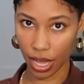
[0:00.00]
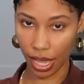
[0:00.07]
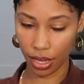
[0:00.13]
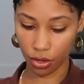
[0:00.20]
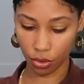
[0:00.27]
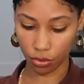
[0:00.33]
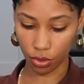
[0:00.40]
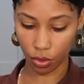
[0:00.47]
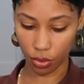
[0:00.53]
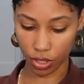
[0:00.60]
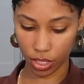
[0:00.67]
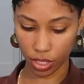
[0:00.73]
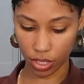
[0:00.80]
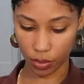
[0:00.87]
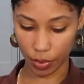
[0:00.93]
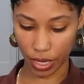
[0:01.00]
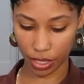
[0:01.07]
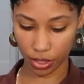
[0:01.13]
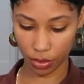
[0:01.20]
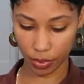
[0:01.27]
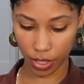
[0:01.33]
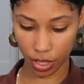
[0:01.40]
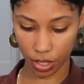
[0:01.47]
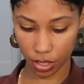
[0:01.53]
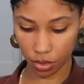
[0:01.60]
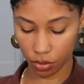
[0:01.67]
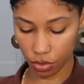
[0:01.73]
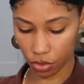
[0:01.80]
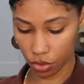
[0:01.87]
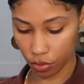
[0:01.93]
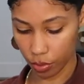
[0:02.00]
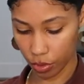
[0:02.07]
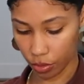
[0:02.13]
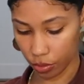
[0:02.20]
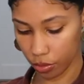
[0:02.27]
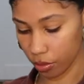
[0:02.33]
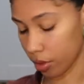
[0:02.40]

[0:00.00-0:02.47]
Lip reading: I don't know what to expect, to be honest with you, but